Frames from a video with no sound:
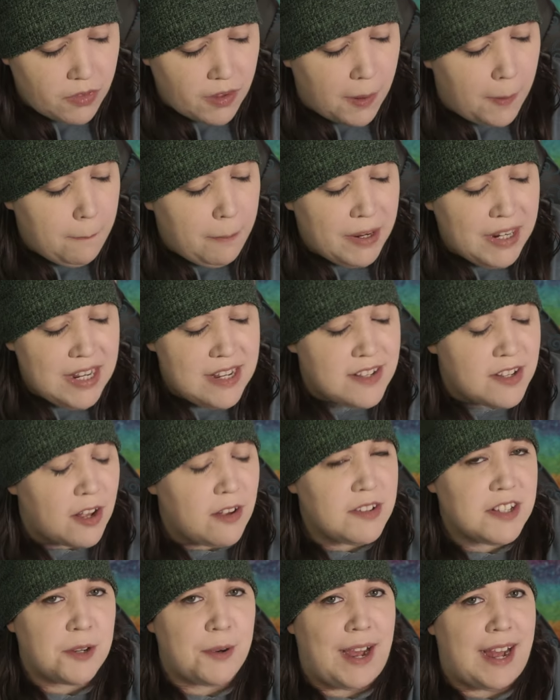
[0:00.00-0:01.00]
But he's
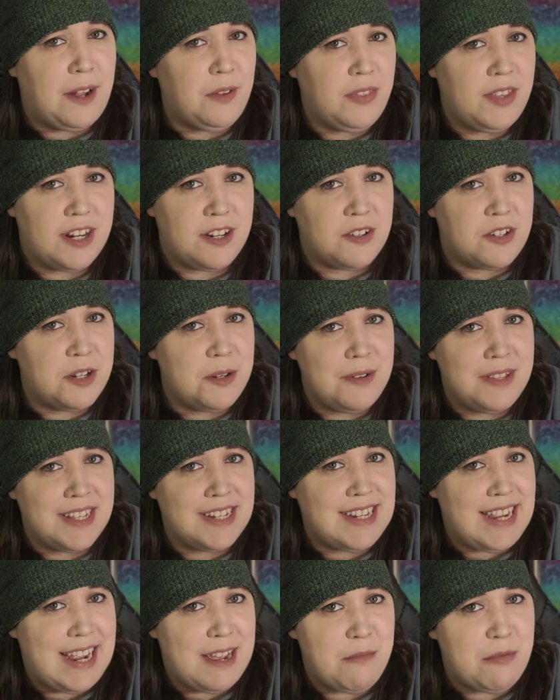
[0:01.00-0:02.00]
also out there doing the
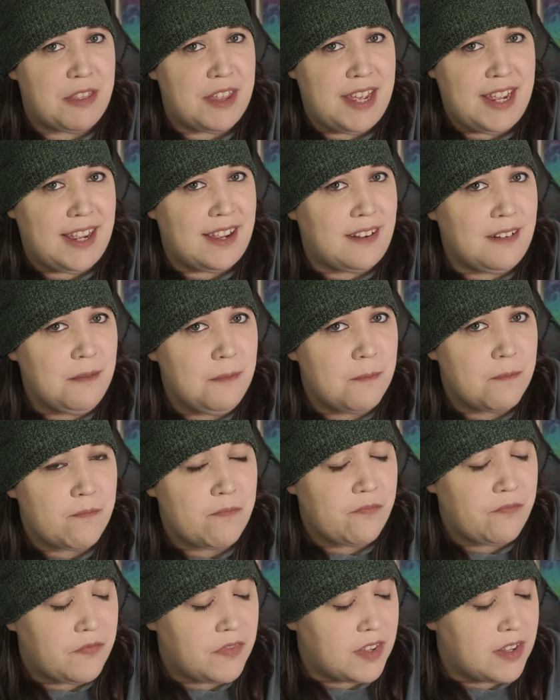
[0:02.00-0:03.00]
damn thing.
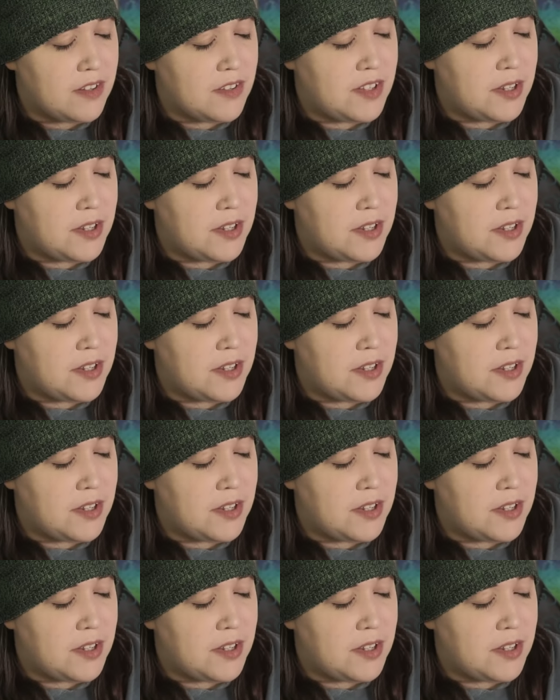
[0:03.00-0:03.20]
So,